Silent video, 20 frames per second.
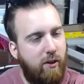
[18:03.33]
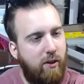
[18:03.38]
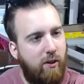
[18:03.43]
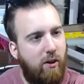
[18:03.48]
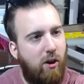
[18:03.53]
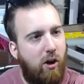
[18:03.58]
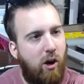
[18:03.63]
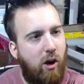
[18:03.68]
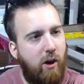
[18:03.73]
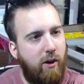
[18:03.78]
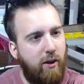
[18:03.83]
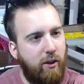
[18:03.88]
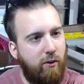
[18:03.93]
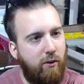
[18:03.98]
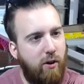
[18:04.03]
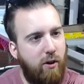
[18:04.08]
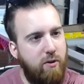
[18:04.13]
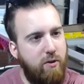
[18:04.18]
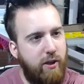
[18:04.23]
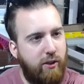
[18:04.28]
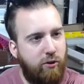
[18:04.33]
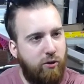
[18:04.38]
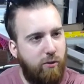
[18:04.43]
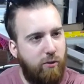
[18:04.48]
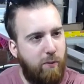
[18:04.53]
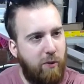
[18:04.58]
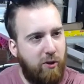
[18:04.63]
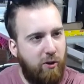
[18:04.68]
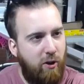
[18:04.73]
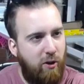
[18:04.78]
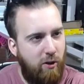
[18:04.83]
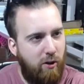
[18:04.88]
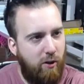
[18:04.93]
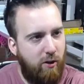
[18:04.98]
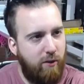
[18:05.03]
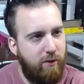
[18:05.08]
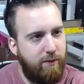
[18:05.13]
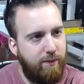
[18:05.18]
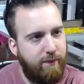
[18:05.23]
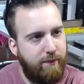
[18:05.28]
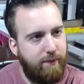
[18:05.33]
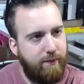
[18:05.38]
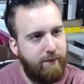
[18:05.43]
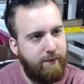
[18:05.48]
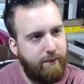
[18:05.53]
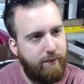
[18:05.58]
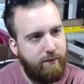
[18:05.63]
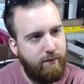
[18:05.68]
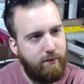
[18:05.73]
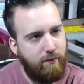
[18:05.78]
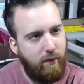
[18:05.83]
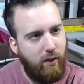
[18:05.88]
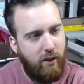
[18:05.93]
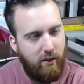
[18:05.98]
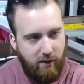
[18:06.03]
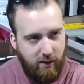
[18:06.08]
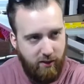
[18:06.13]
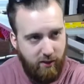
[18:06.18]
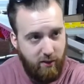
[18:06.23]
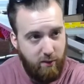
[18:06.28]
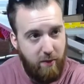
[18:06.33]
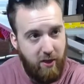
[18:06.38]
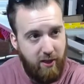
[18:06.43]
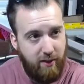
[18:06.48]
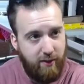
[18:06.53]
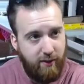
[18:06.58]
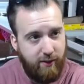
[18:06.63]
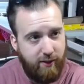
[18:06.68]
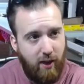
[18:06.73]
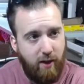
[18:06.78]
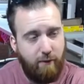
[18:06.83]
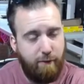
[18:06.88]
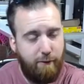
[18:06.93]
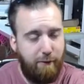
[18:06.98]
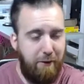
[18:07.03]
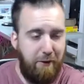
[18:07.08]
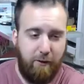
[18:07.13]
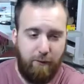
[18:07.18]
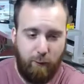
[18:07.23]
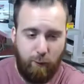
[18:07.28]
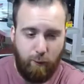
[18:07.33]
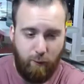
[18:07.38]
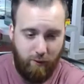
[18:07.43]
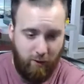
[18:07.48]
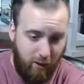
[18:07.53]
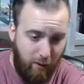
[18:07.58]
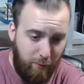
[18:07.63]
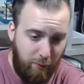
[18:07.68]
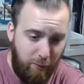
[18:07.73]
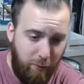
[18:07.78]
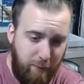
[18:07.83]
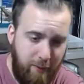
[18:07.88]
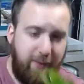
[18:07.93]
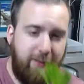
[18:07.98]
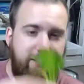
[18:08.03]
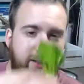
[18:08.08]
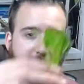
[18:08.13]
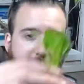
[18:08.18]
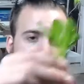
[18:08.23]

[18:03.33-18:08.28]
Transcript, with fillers: aren't growing super tall. This has been in the tank for a couple weeks now,